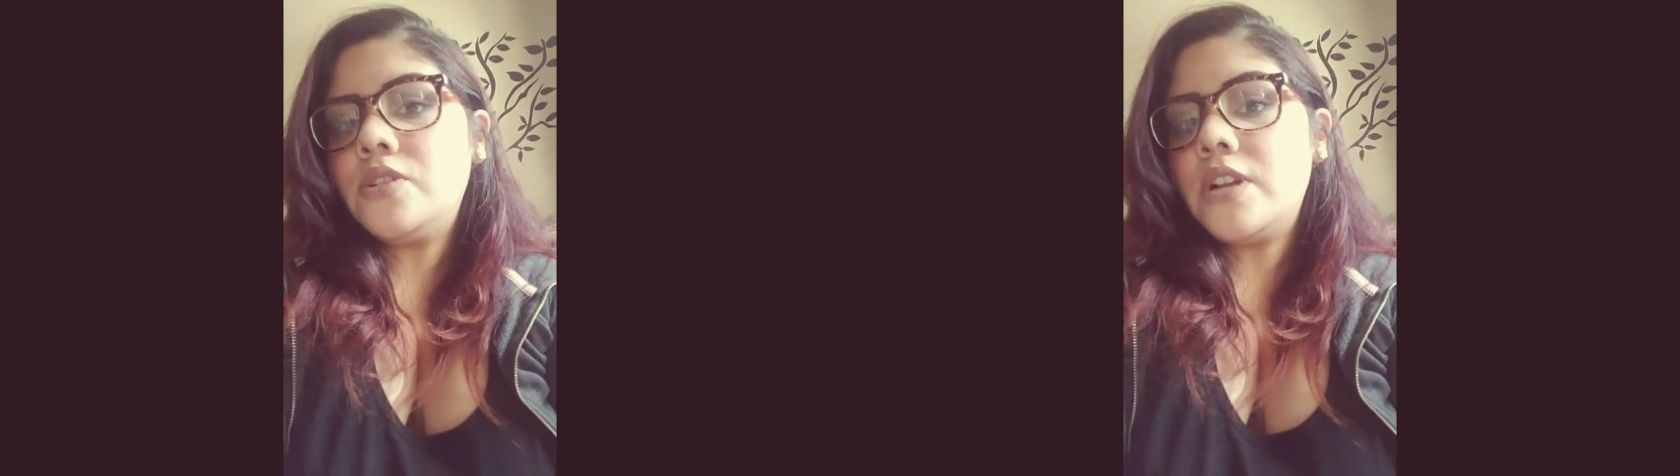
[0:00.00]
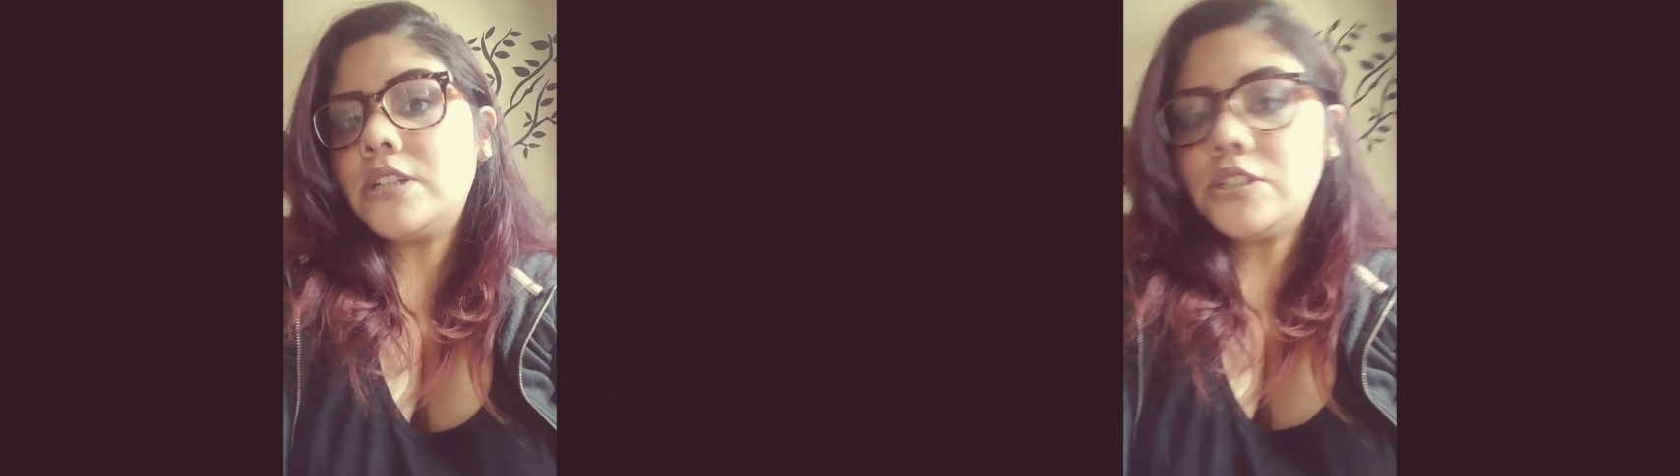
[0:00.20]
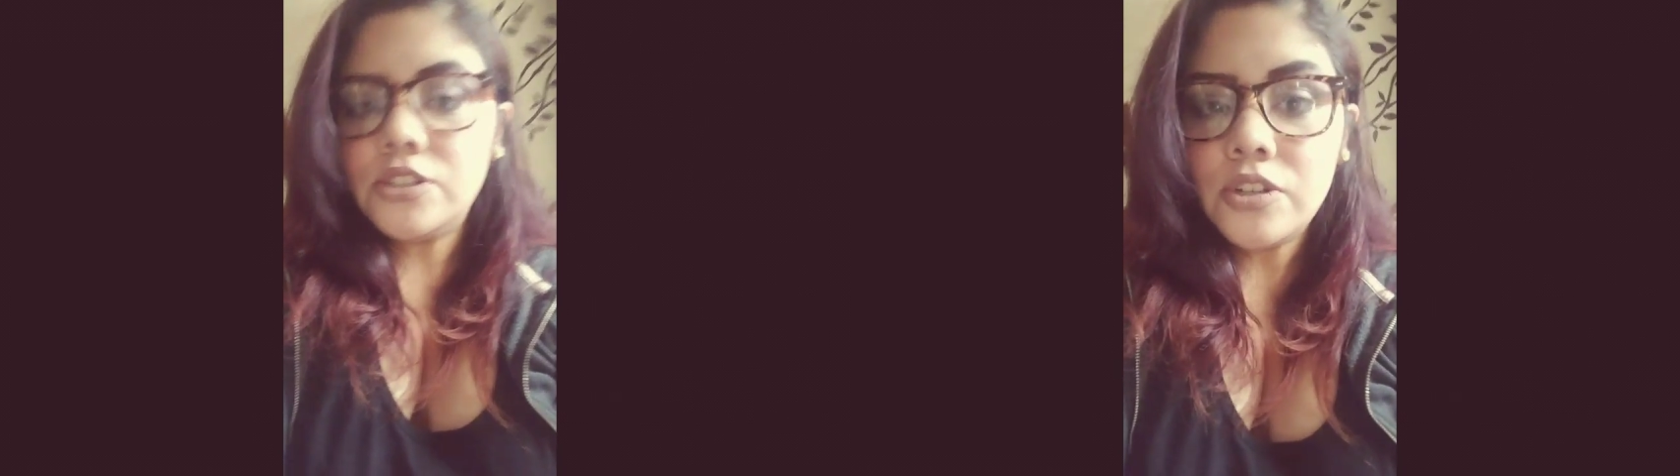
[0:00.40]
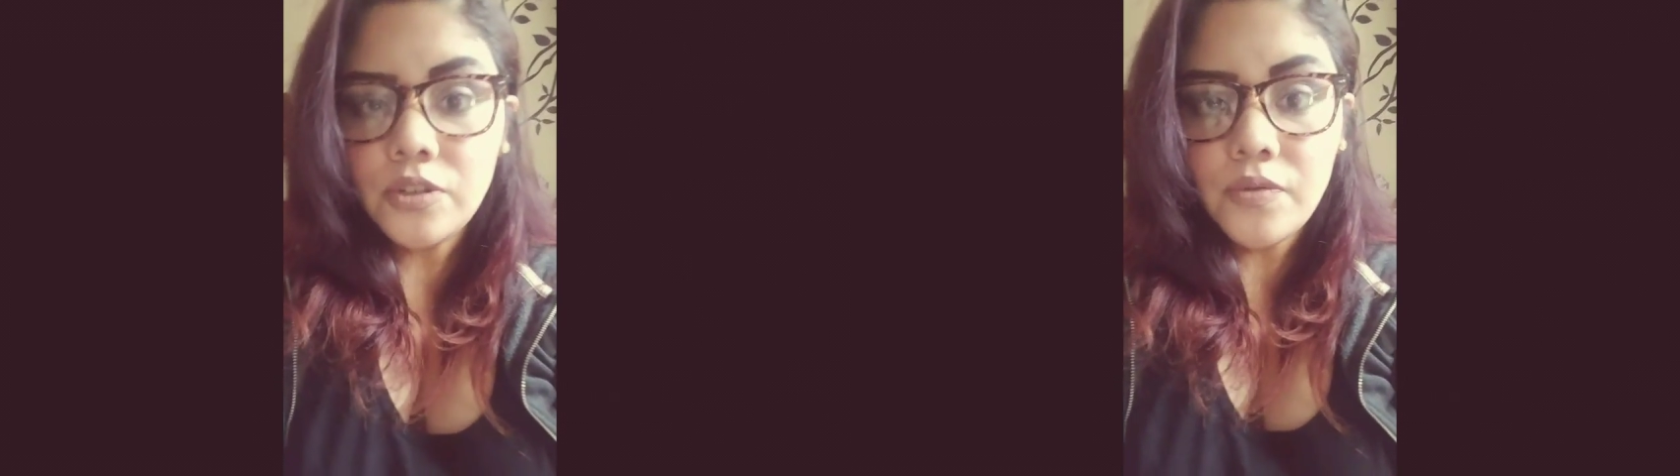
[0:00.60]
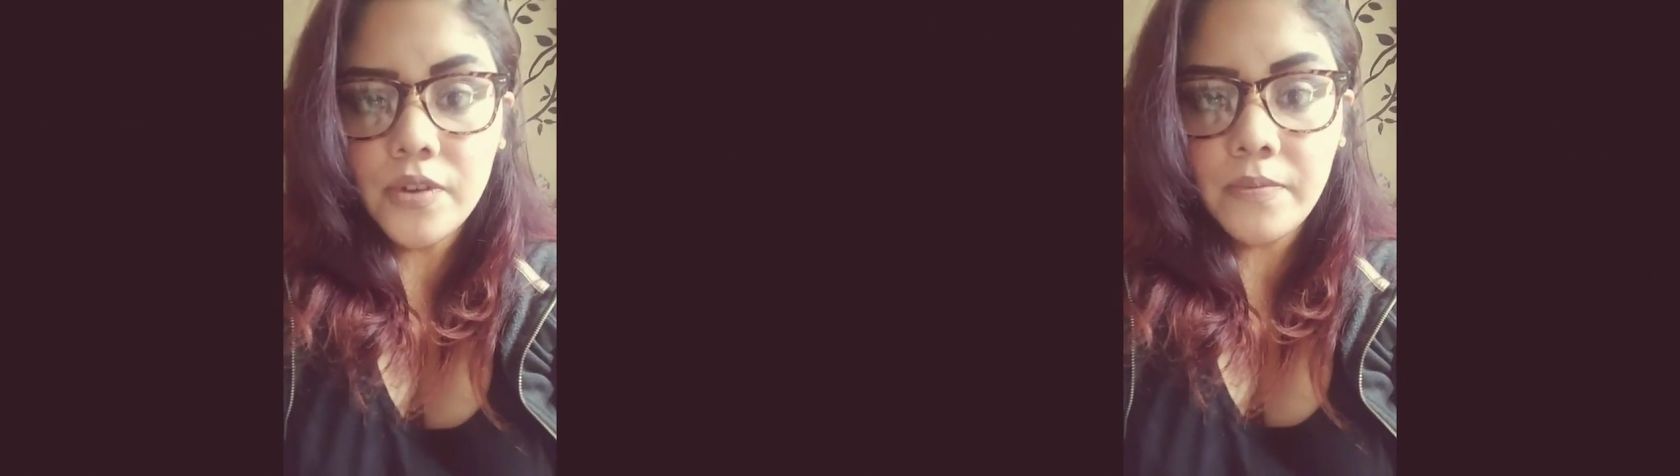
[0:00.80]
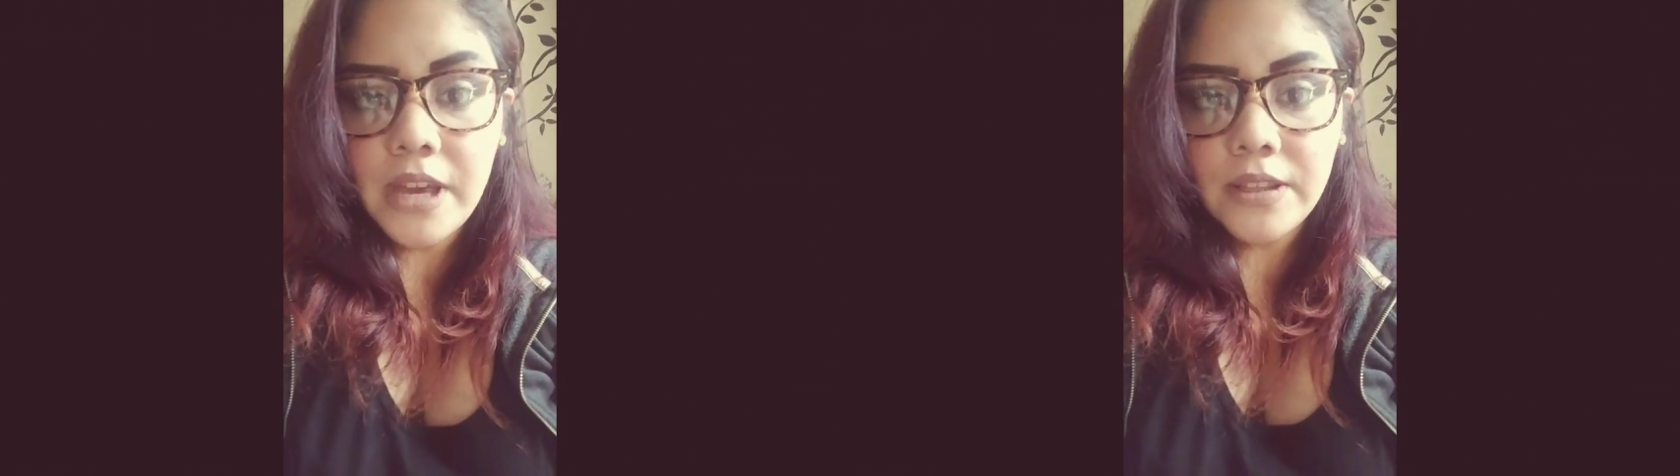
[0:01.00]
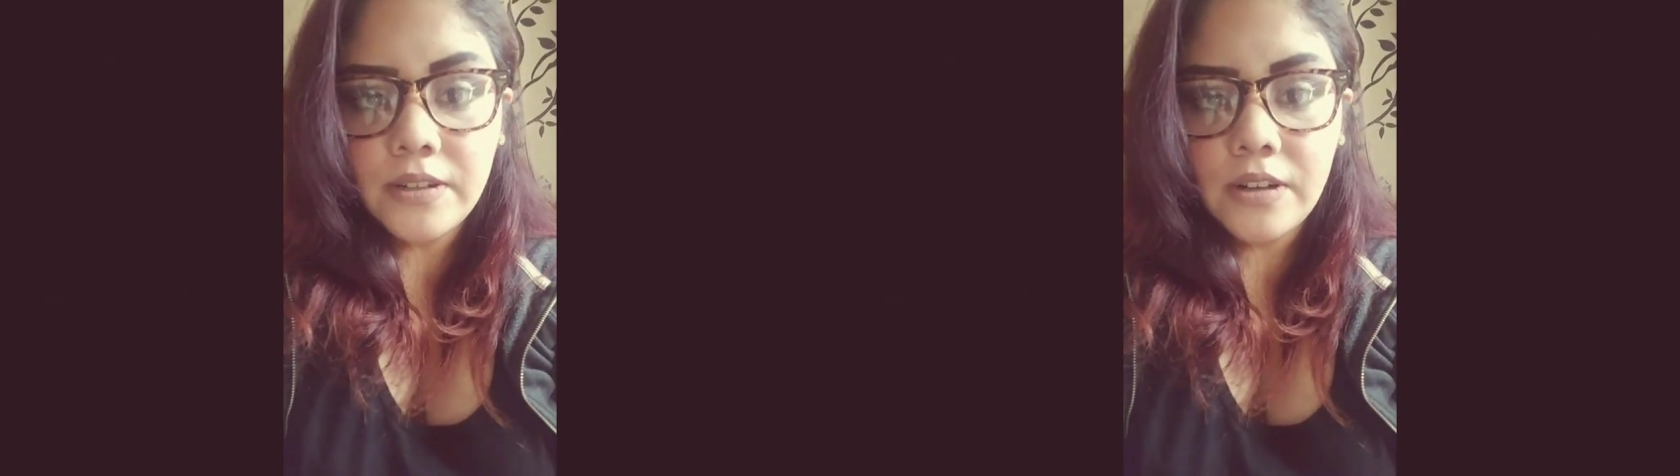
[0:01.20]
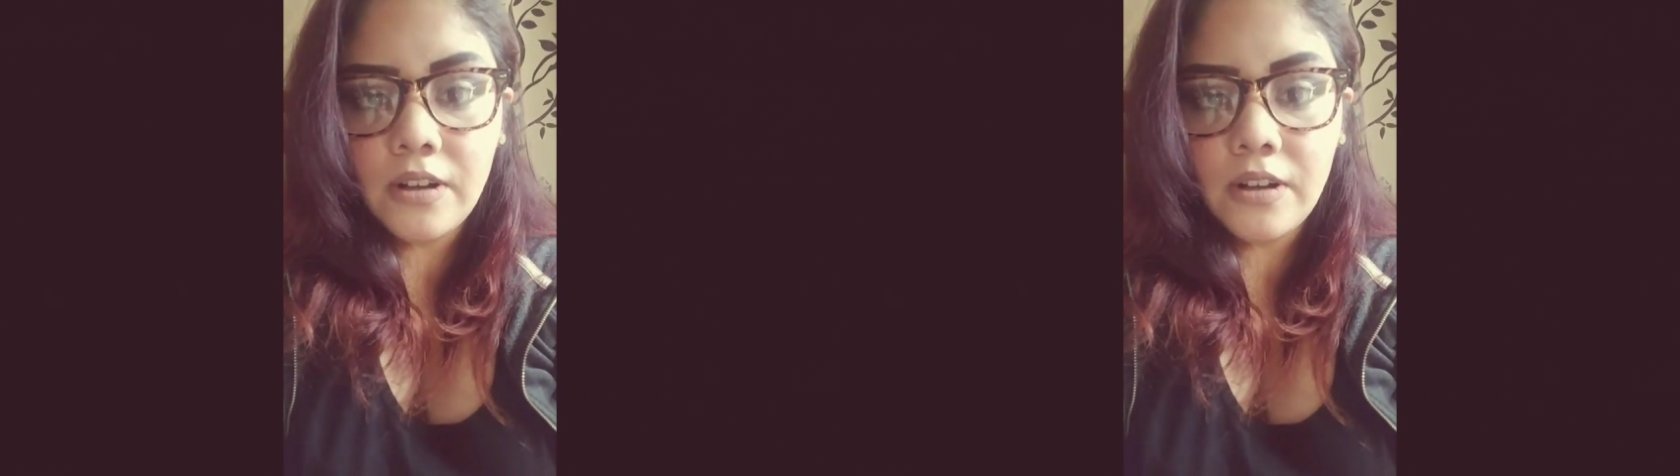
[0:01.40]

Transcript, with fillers: I should actually start doing real math on a